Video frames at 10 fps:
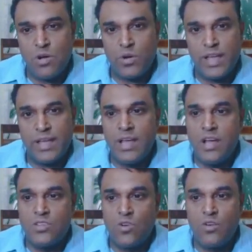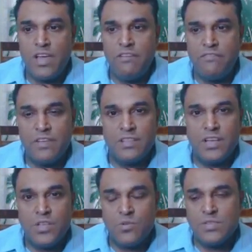Okay, so if the
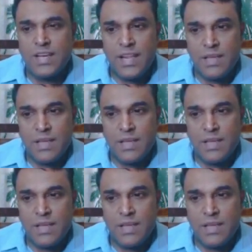user